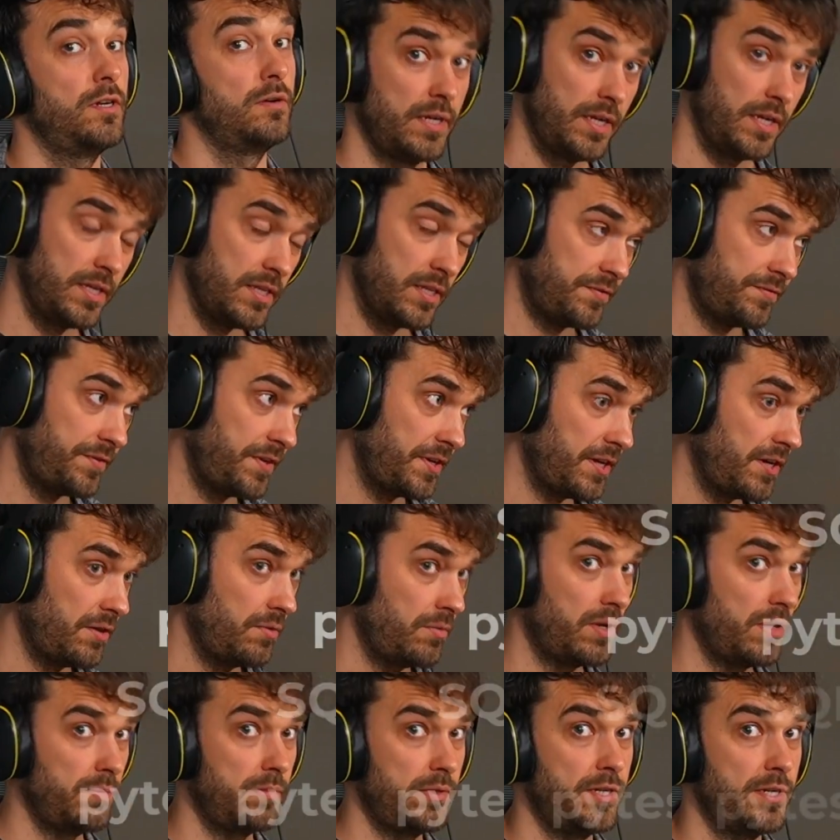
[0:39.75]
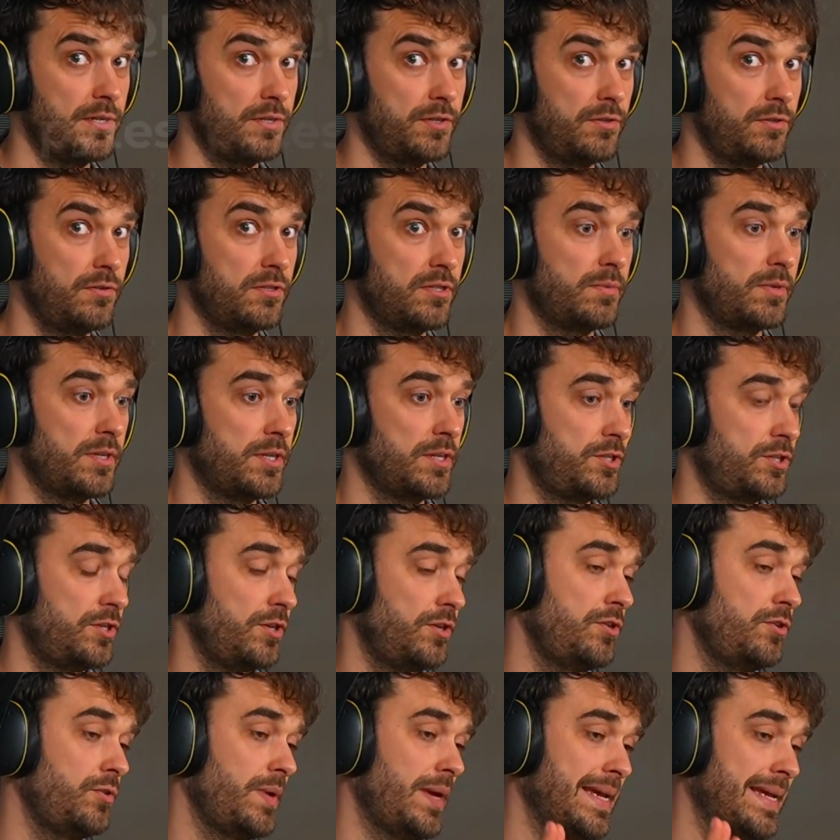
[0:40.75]
So in this video, what I'm going to do is I'm going to
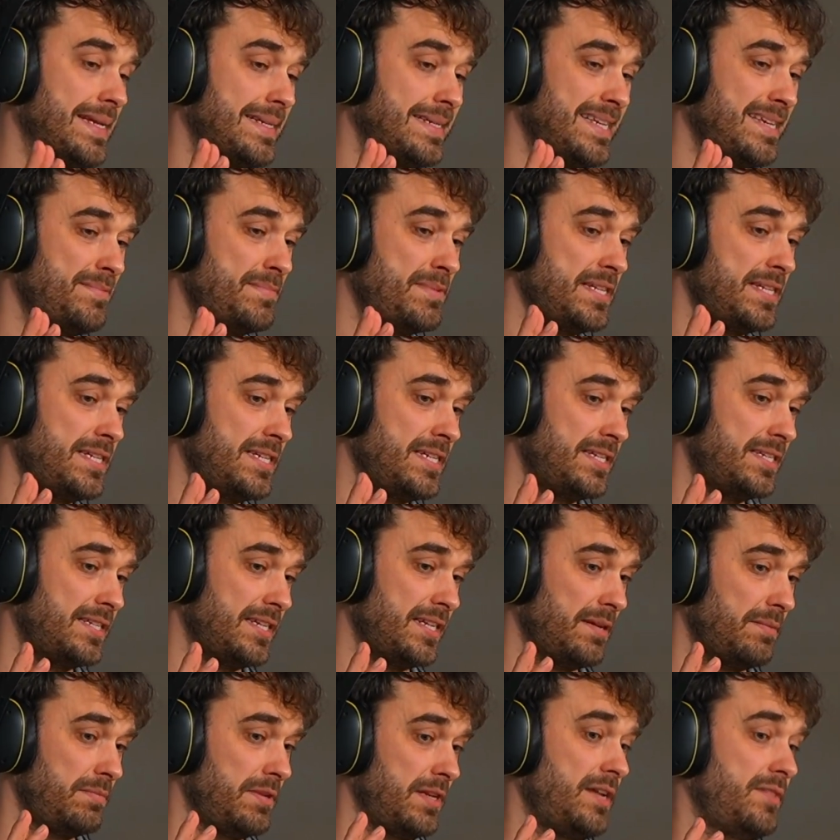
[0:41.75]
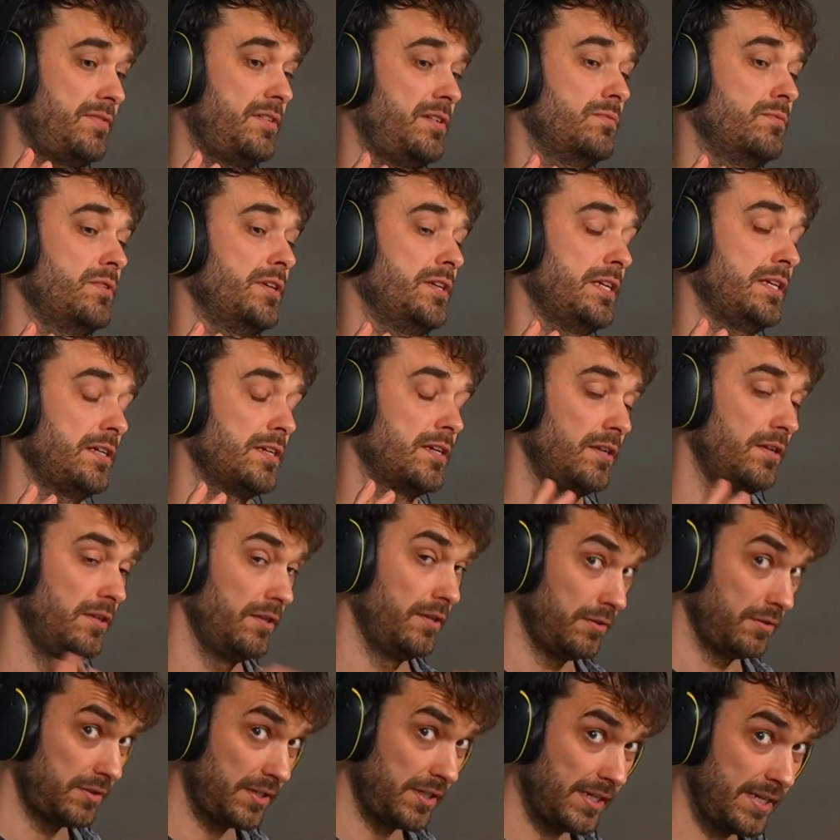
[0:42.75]
show you a DBT setup that I've got running
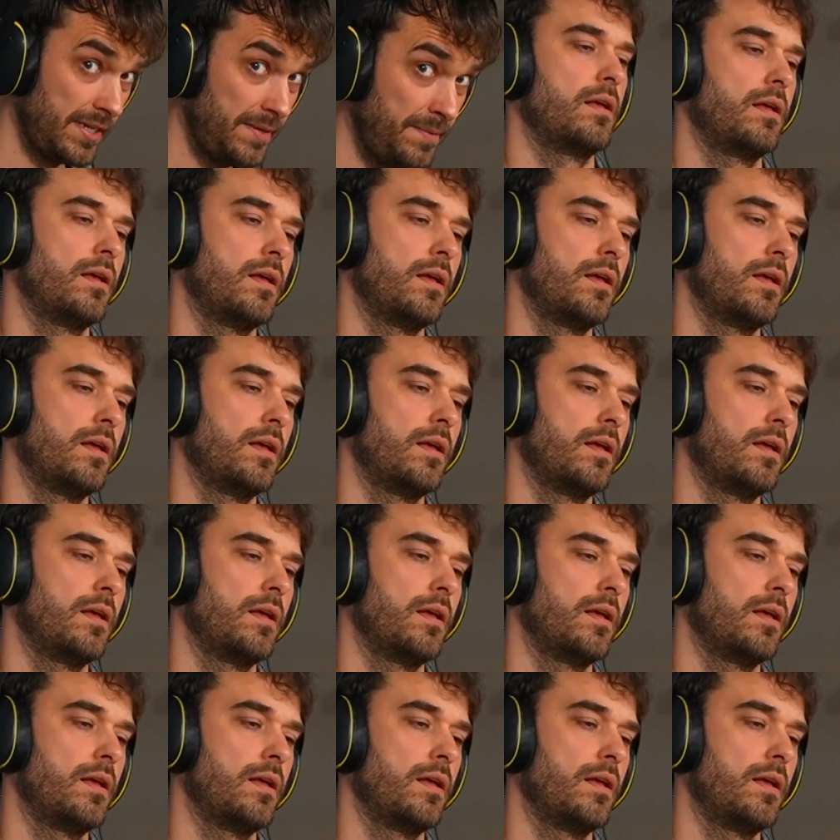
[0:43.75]
locally.